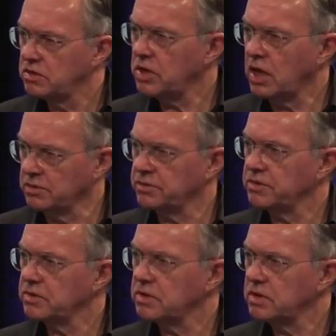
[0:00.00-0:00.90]

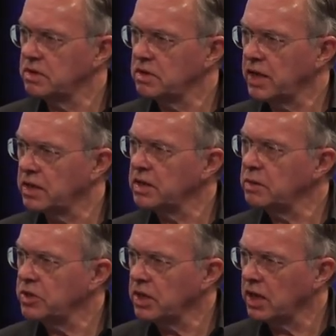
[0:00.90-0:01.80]
staff in
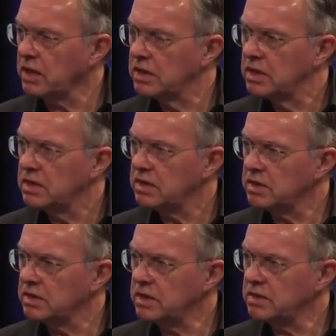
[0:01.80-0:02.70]
academia?
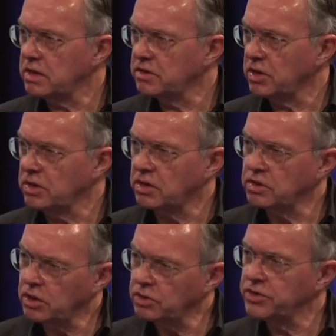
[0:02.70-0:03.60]
Uh, is, is, there a
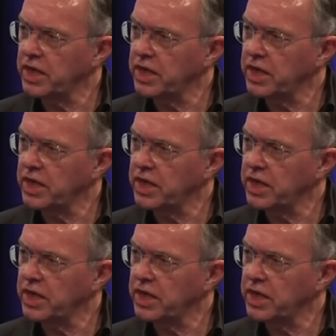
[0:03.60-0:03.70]
role